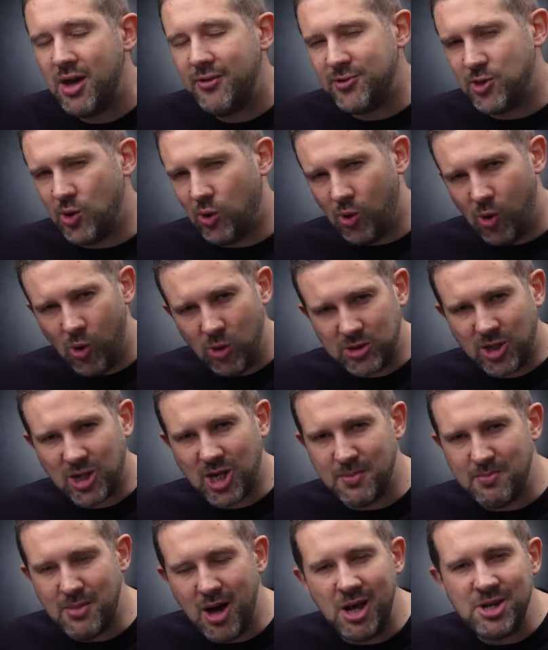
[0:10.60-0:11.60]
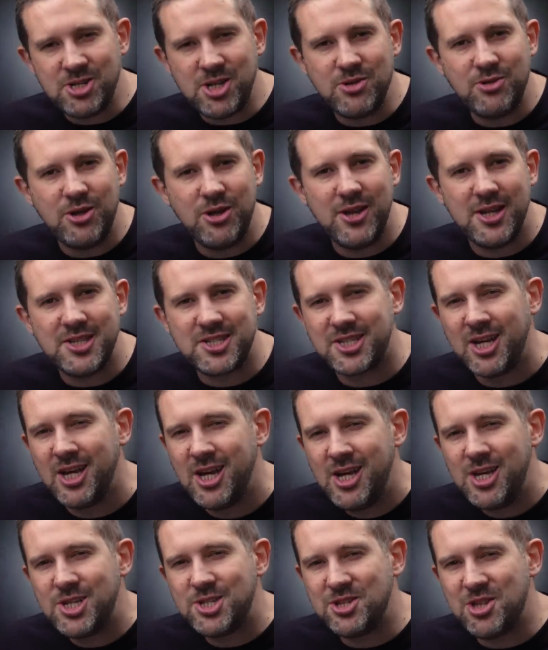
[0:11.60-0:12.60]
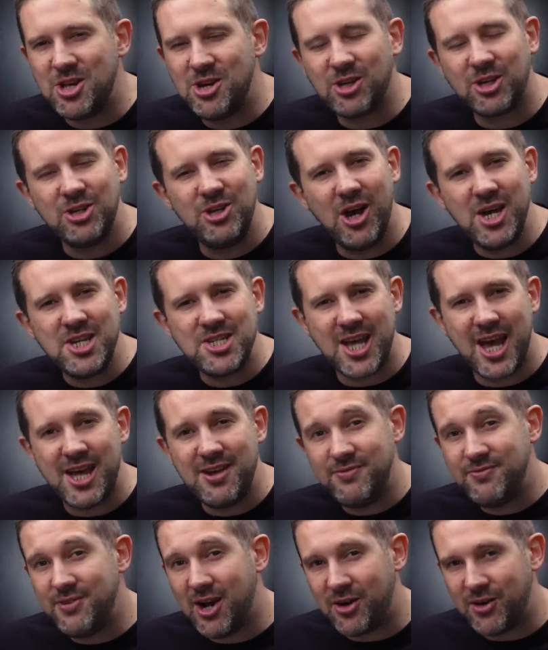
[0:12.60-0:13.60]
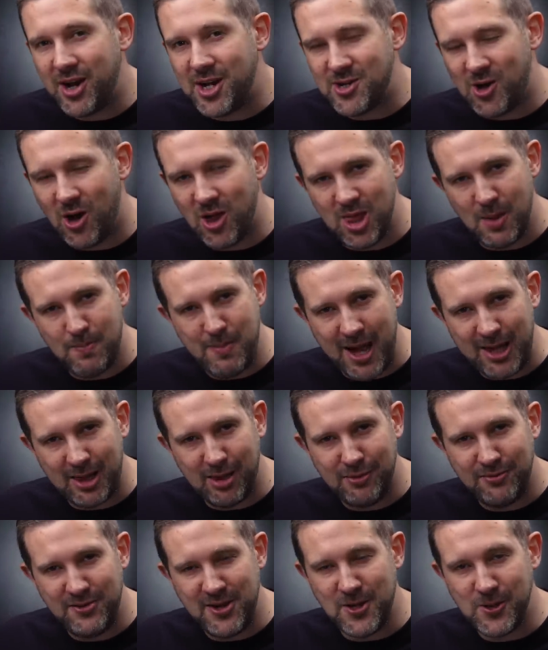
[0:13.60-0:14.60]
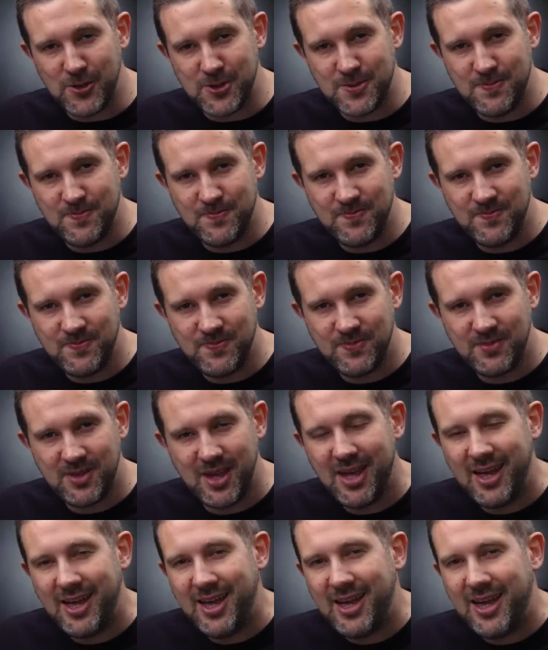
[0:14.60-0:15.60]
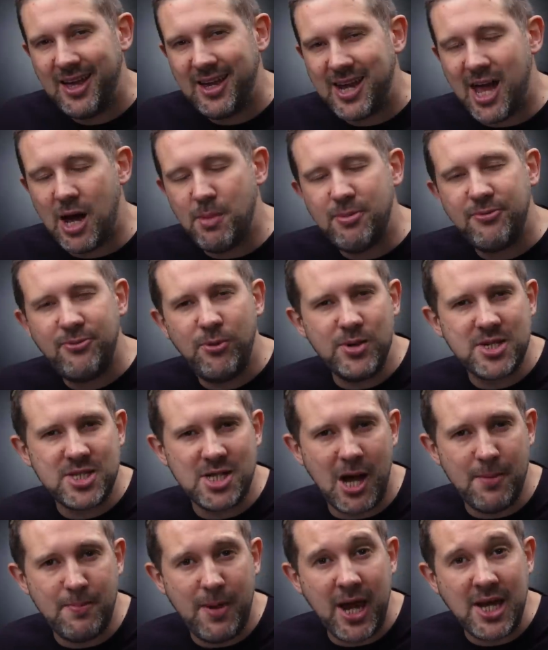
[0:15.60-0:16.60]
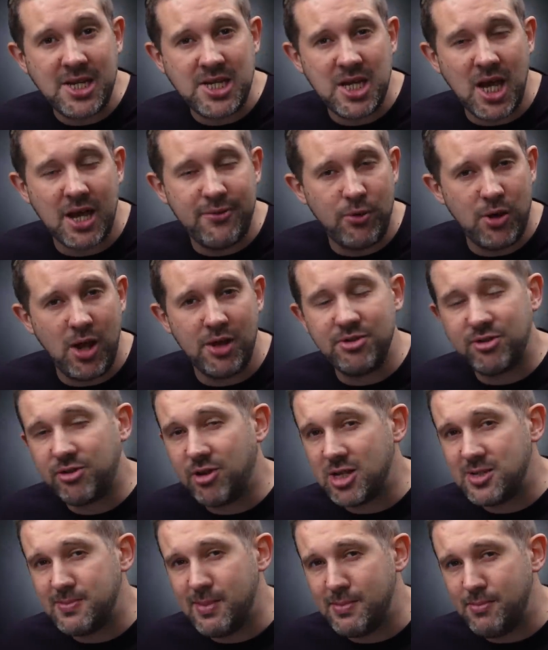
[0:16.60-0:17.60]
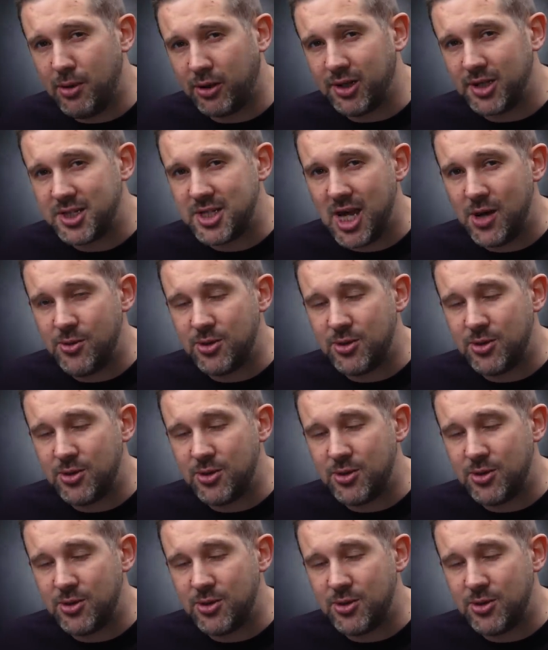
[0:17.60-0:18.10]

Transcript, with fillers: for your Ork Kommando units so they look nice and varied on the battlefield. Now before we start painting, I've already undercoated my models here